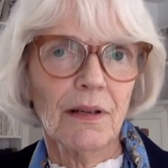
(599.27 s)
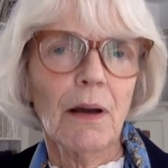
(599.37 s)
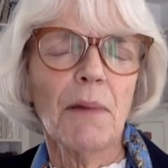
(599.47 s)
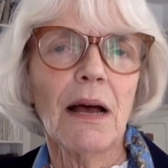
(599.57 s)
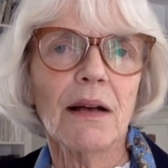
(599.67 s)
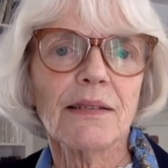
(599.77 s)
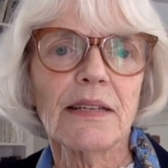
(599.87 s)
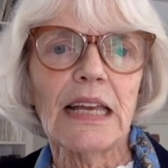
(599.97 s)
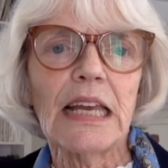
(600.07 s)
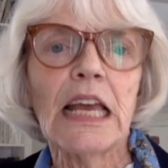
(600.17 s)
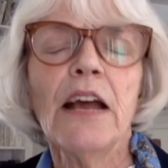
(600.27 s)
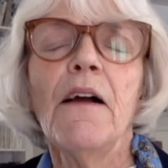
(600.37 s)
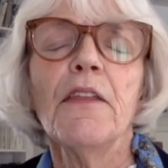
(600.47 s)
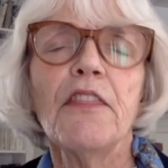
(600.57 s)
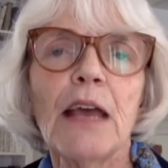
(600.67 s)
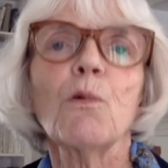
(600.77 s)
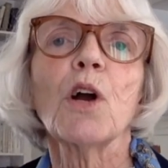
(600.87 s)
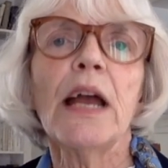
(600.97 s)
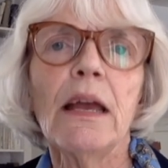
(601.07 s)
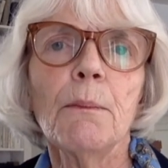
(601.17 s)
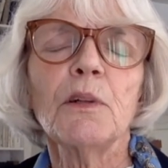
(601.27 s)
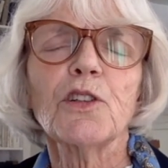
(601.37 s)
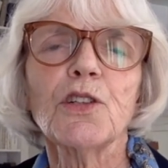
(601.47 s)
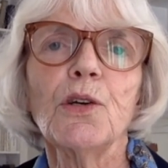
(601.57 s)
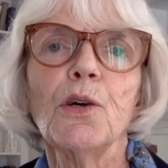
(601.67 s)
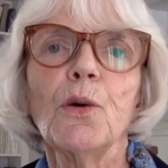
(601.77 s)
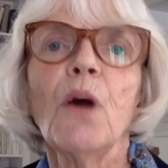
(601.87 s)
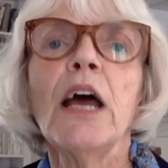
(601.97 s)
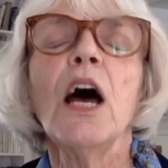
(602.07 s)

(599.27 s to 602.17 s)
capacity, they were able to